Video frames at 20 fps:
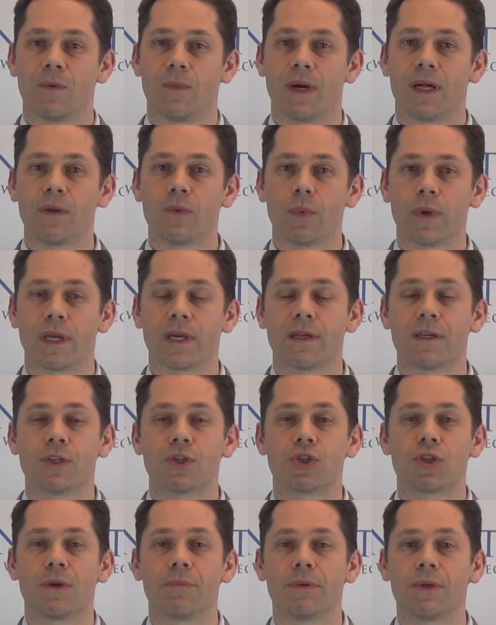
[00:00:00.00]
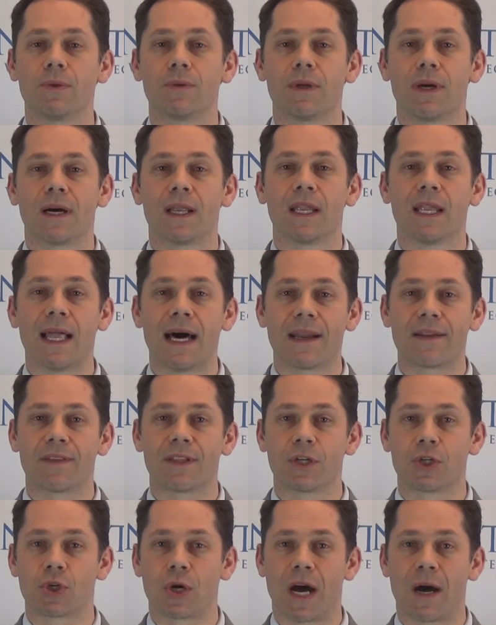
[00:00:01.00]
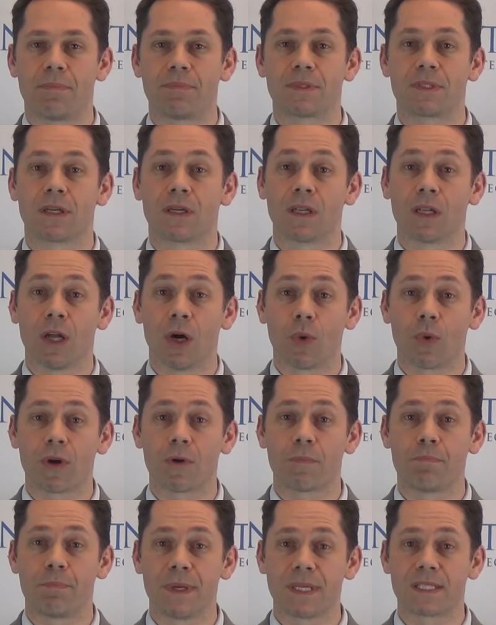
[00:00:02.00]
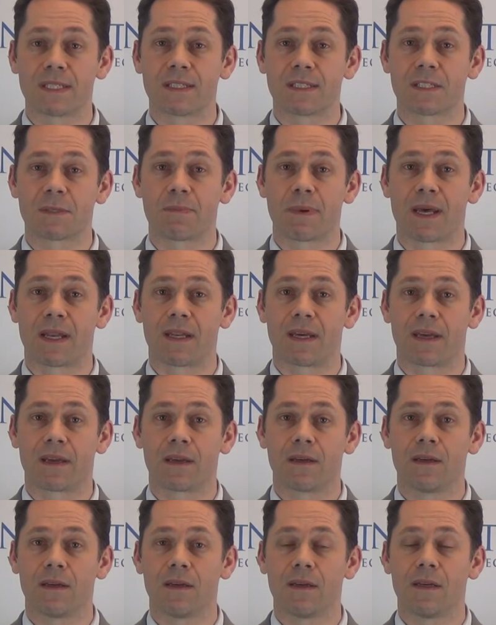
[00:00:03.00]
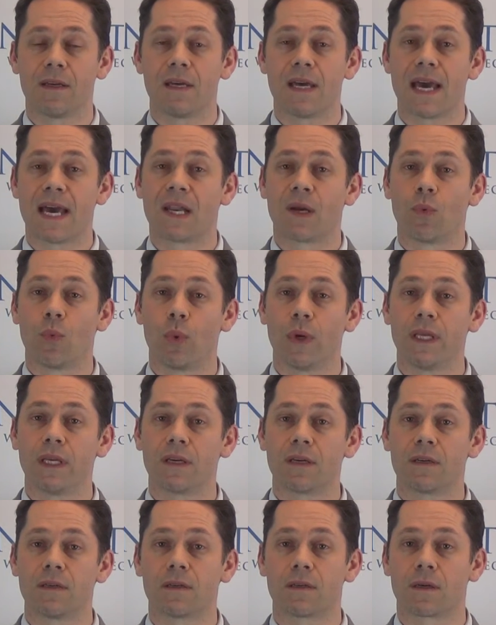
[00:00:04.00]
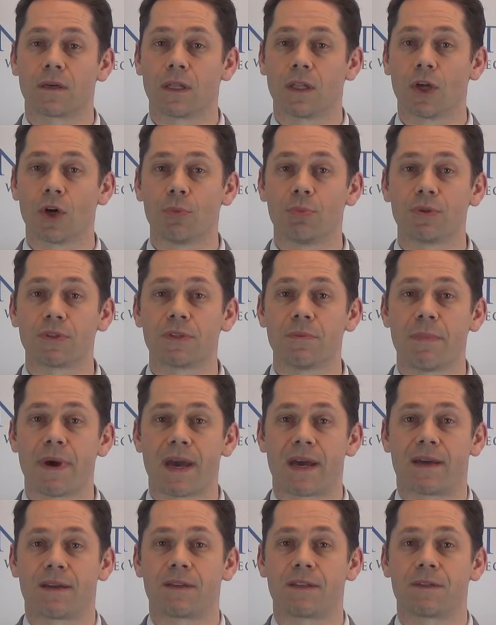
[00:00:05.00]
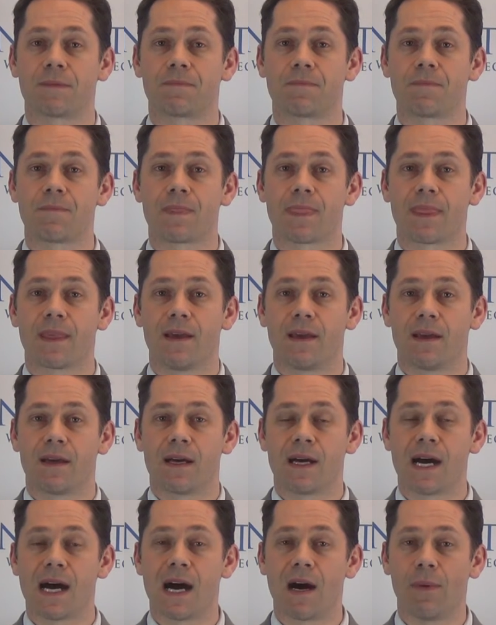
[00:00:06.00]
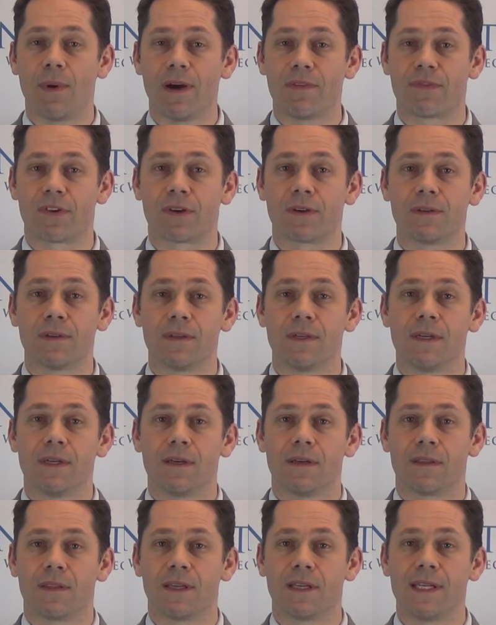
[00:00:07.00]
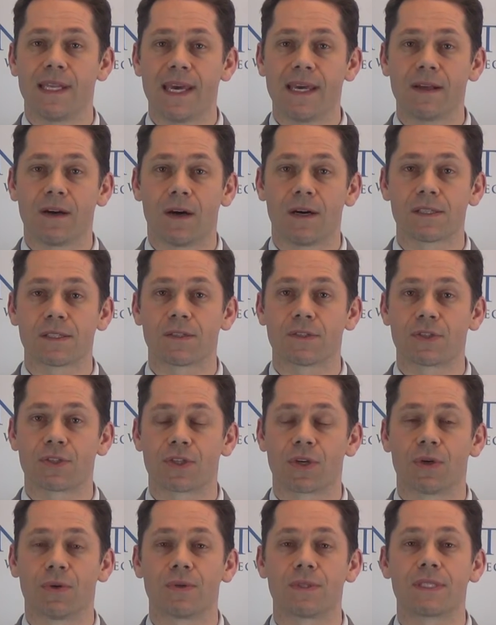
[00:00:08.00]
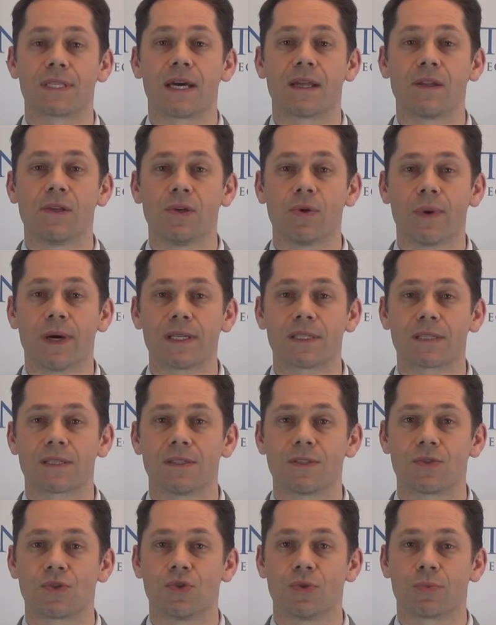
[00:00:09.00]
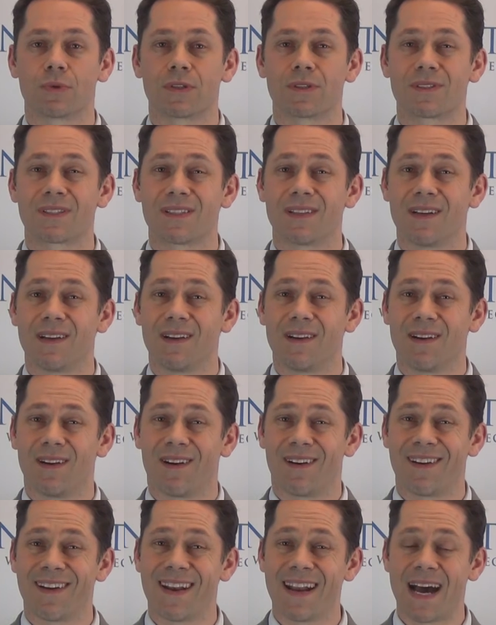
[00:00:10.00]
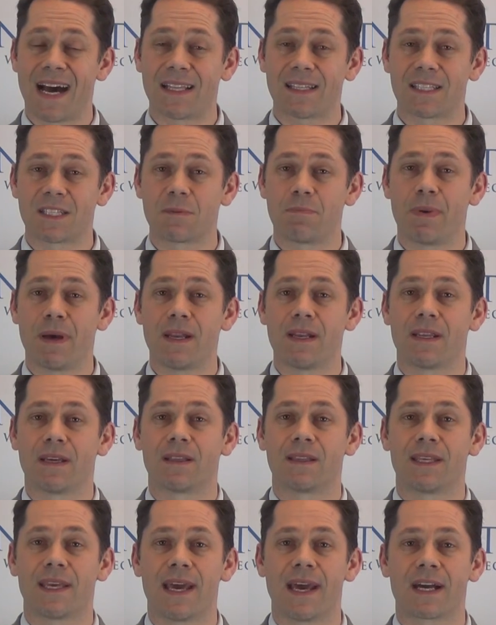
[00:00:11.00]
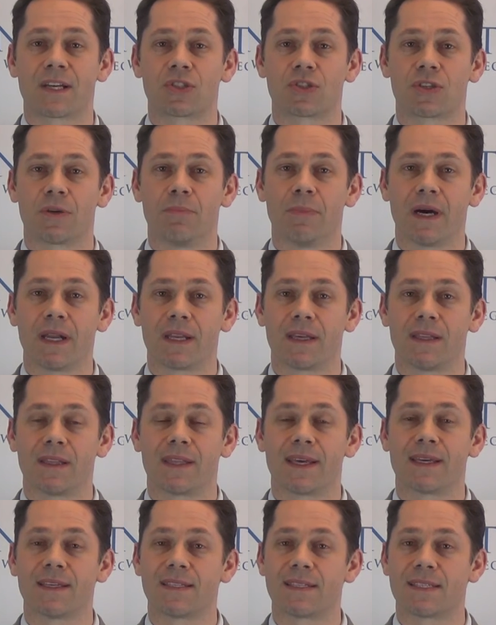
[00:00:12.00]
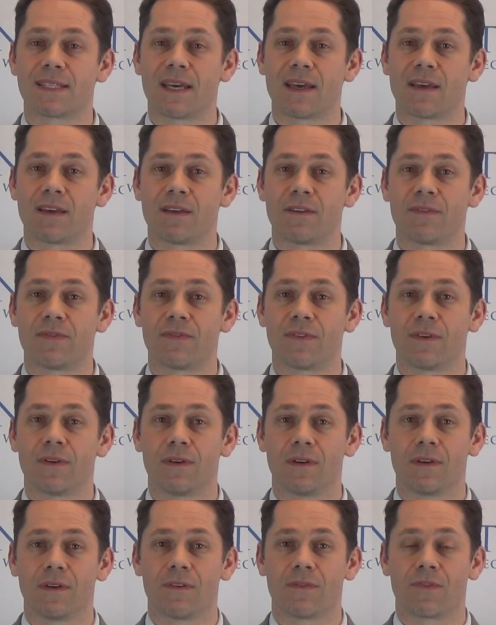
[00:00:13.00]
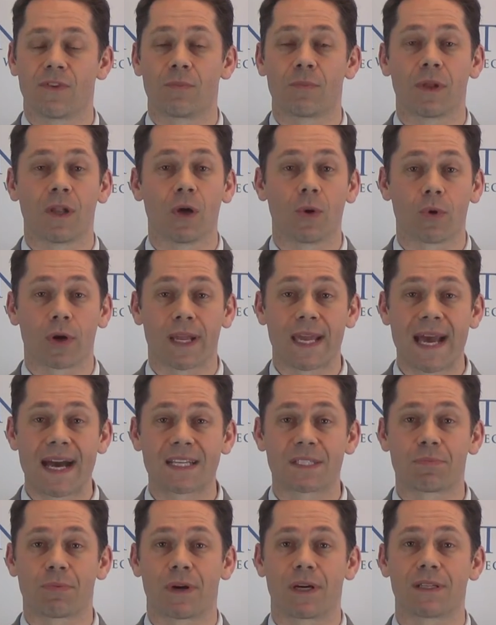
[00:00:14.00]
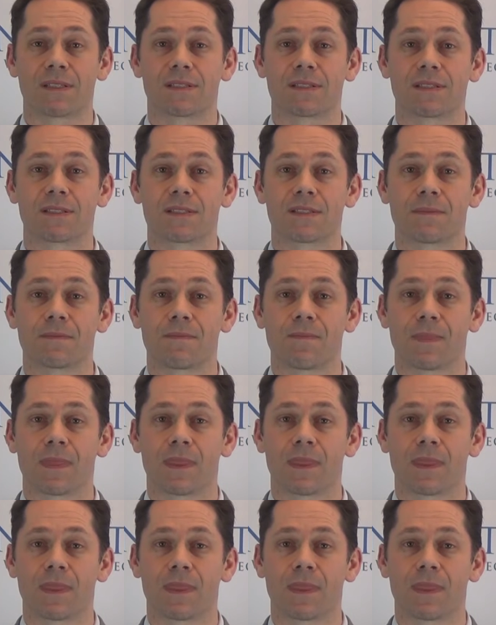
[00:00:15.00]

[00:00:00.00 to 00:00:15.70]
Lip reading: Well, we can attribute a lot of the drop to lower business spending and weak global demand. However, the data also shows that U.S. consumers are not spending the extra money they save from lower gas prices.